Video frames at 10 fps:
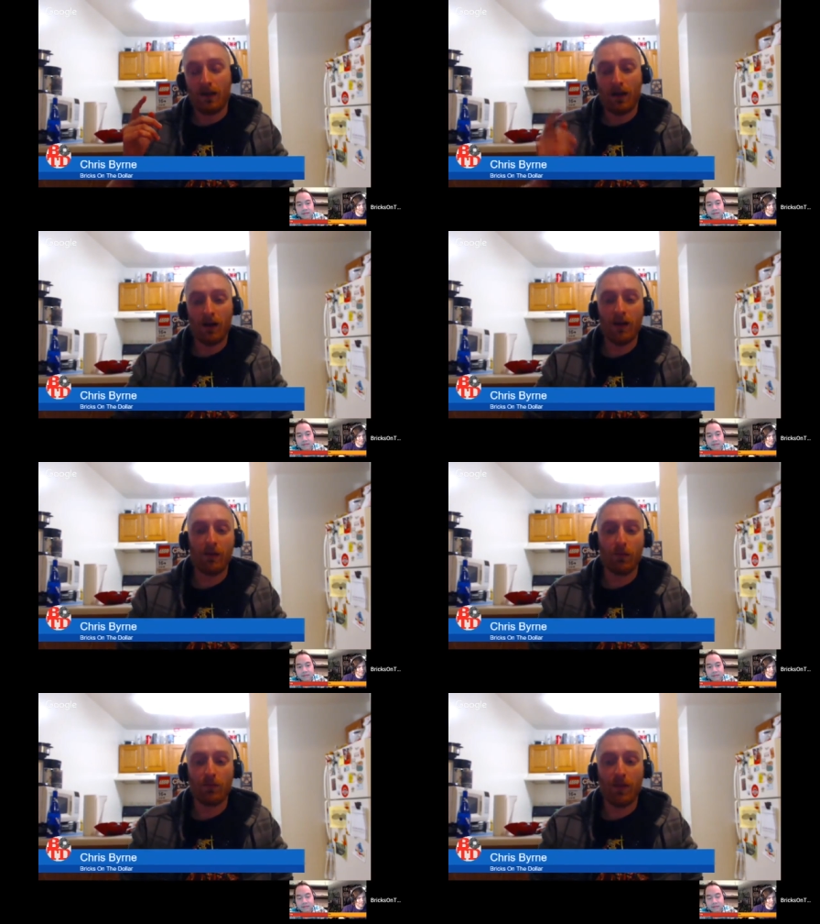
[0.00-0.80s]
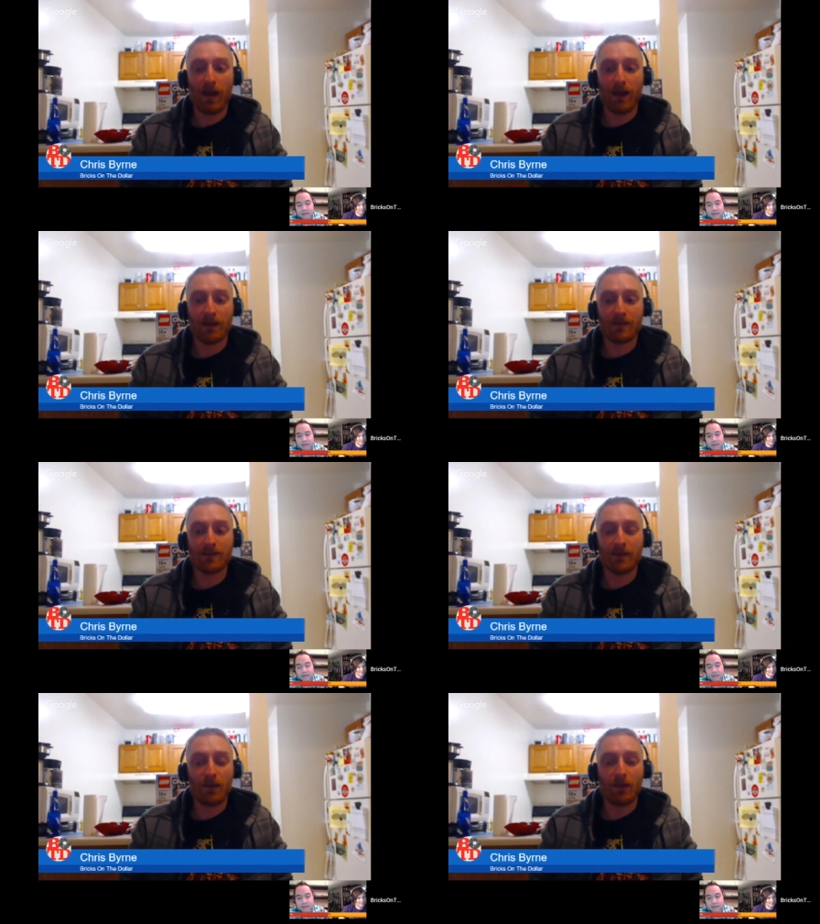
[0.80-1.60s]
unnumbered
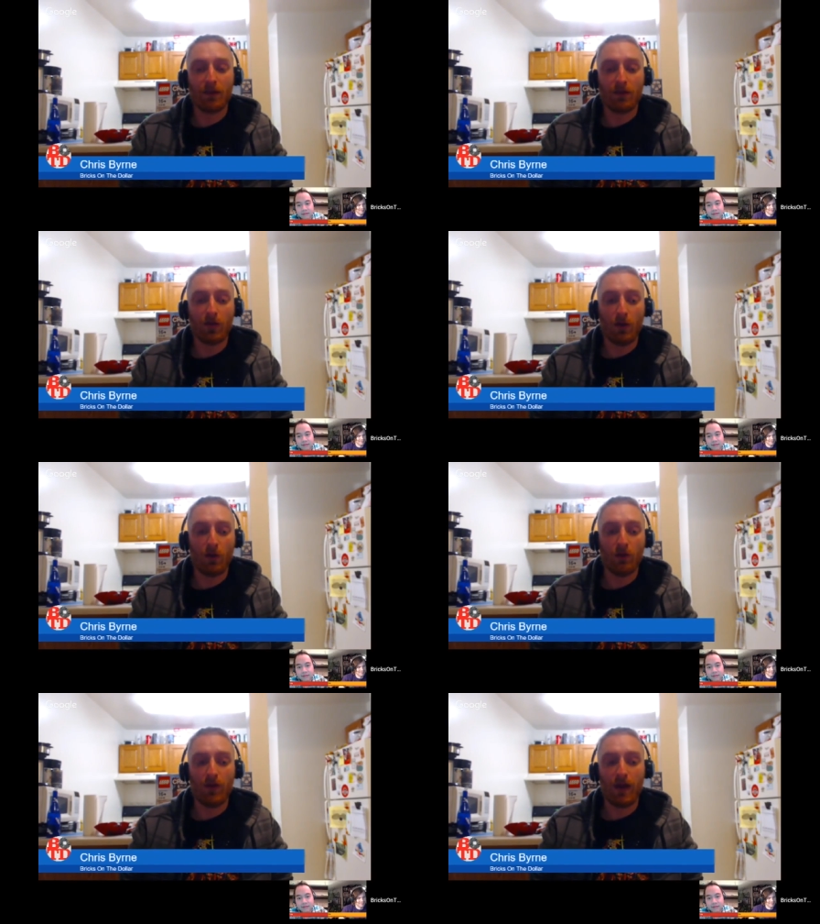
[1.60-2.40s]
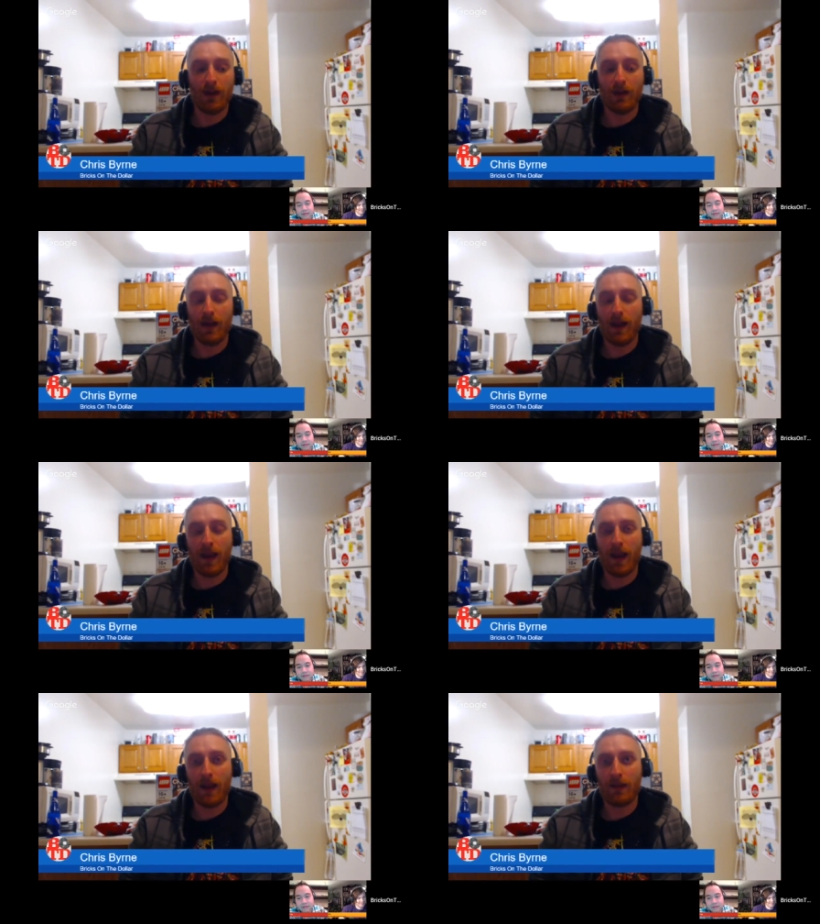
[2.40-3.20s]
bags, no and
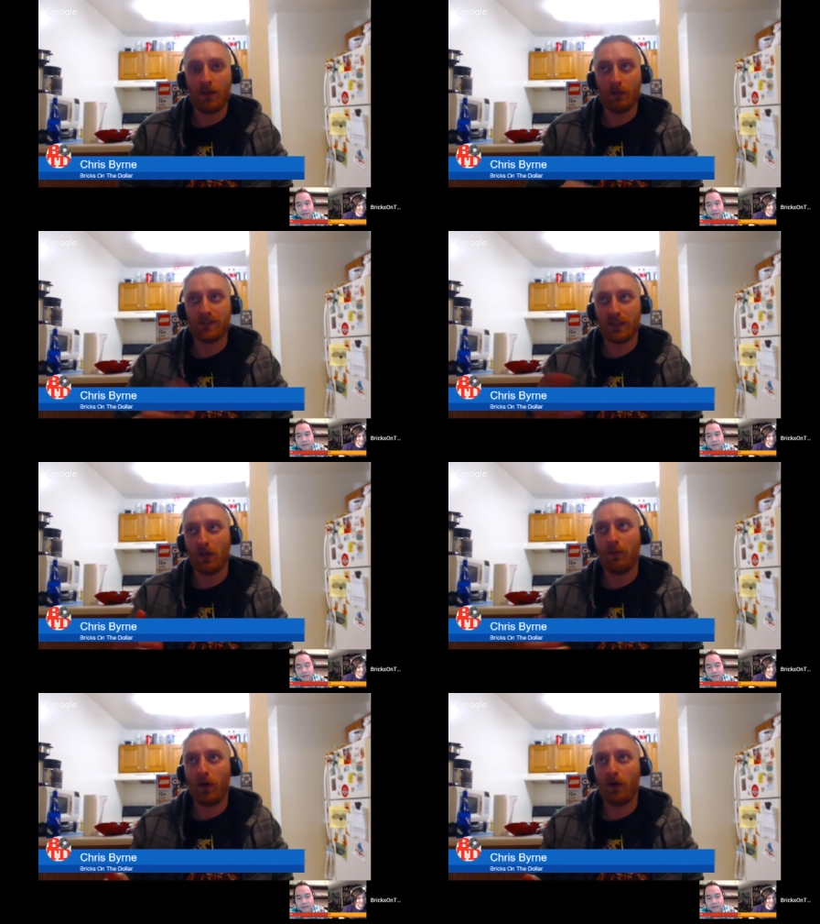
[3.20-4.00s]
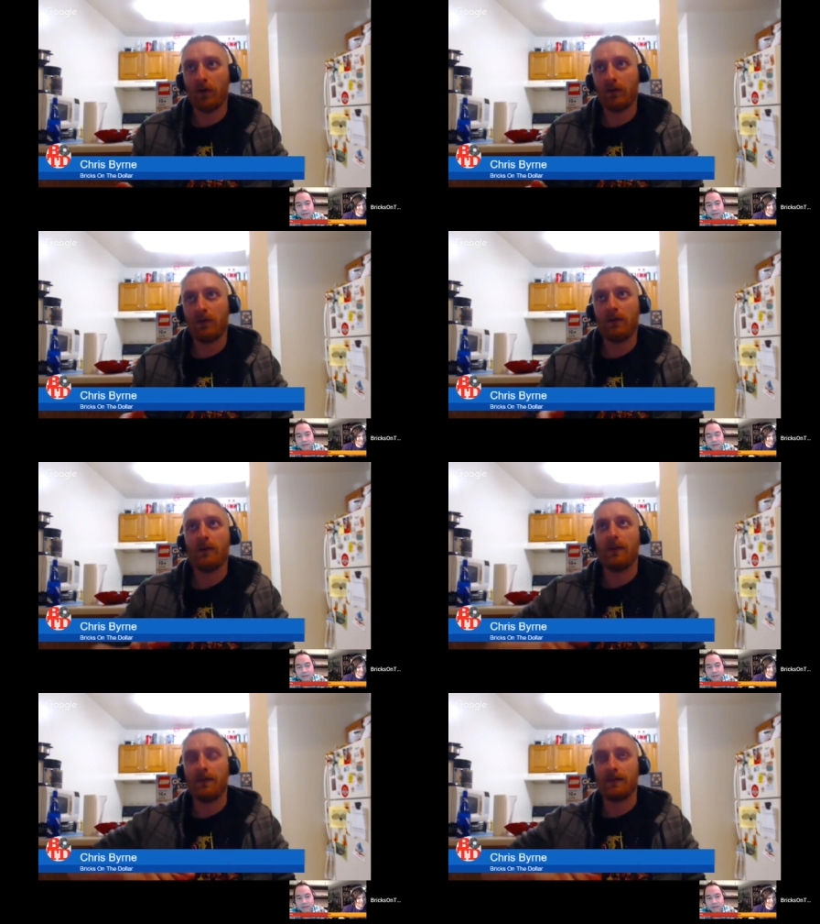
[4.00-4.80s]
no single part
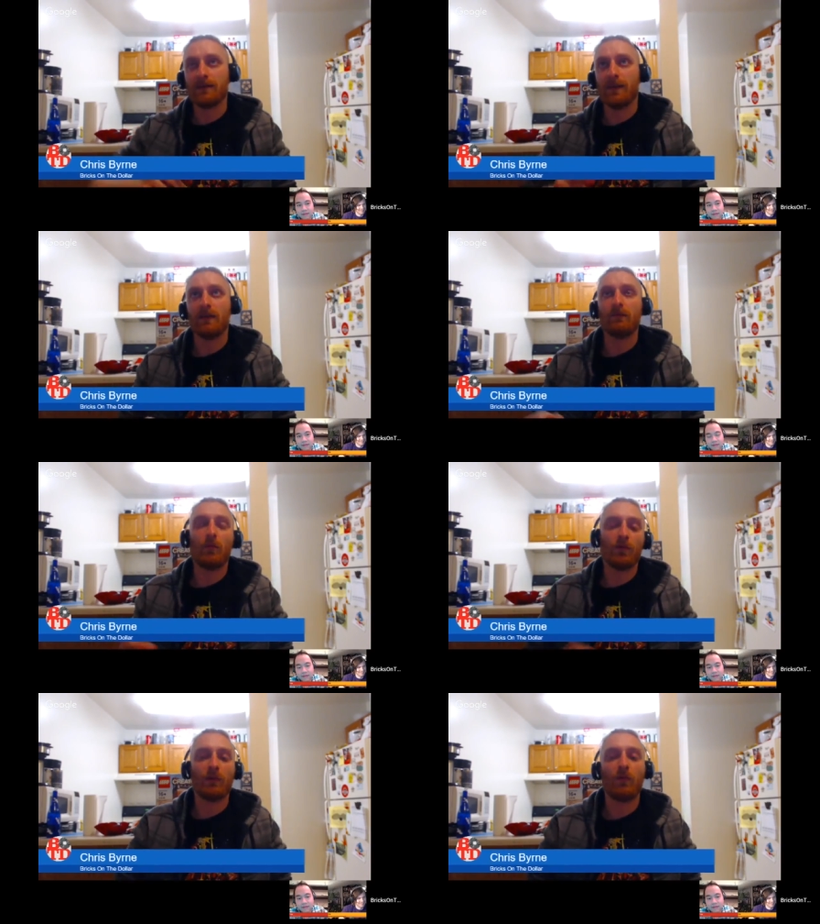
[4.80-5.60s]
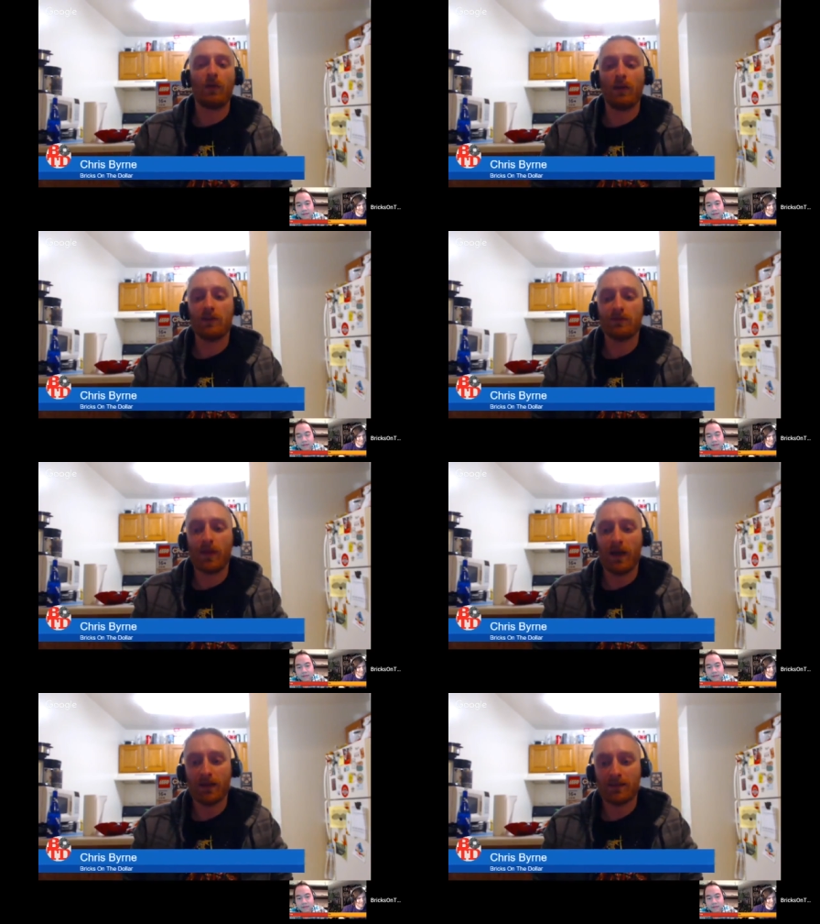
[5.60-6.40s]
is in more than one of those
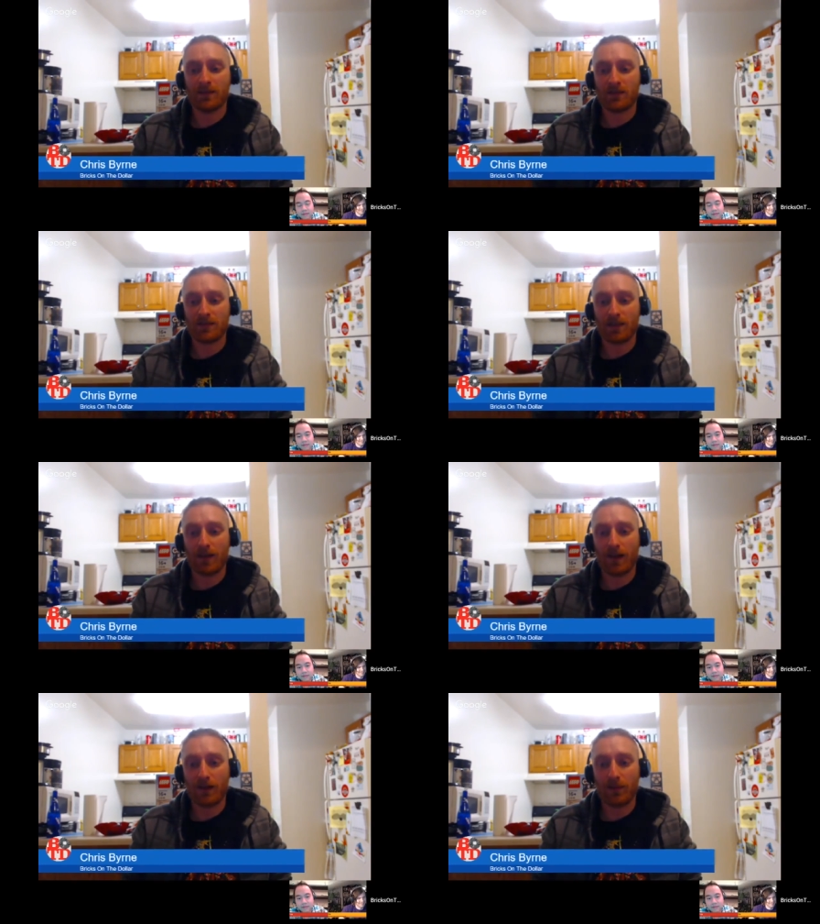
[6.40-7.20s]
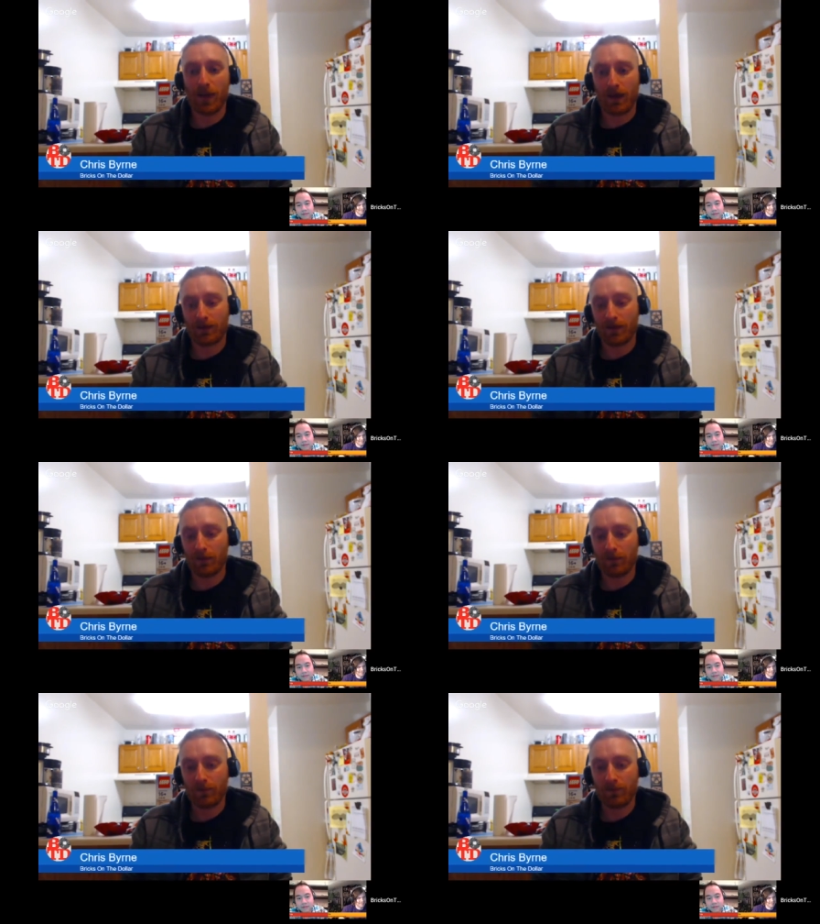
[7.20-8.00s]
bags. That's just not how they pack them.